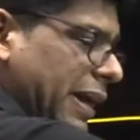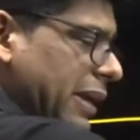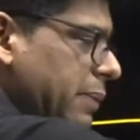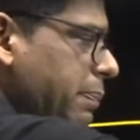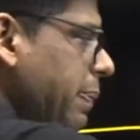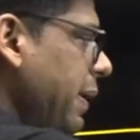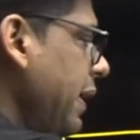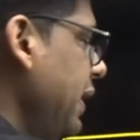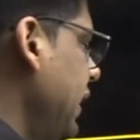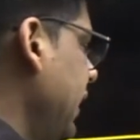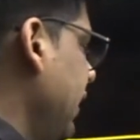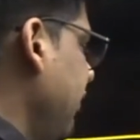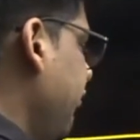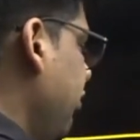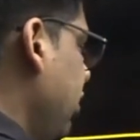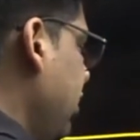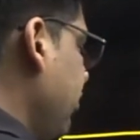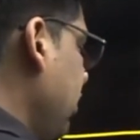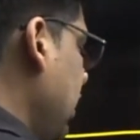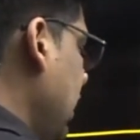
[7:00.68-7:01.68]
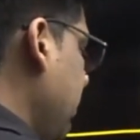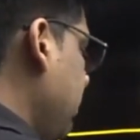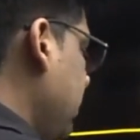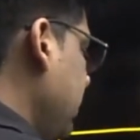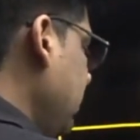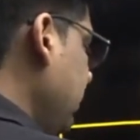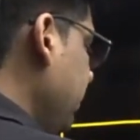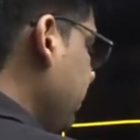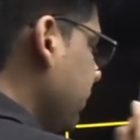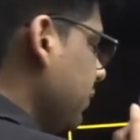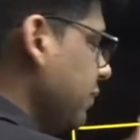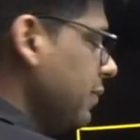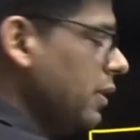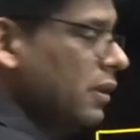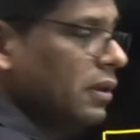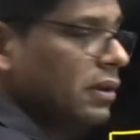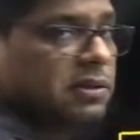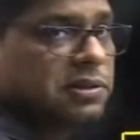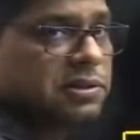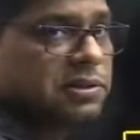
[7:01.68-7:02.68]
printf, what will happen?
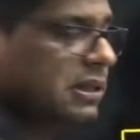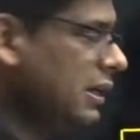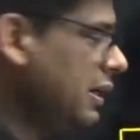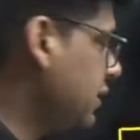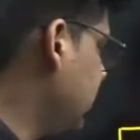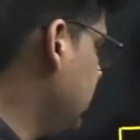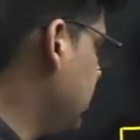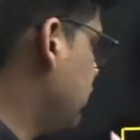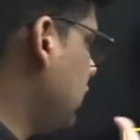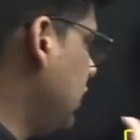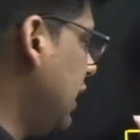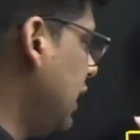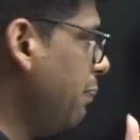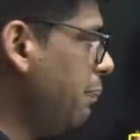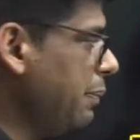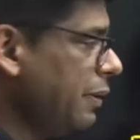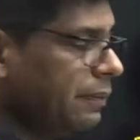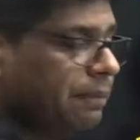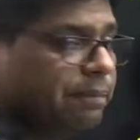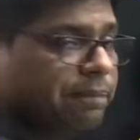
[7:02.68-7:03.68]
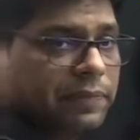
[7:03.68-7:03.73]
Sir, this will happen.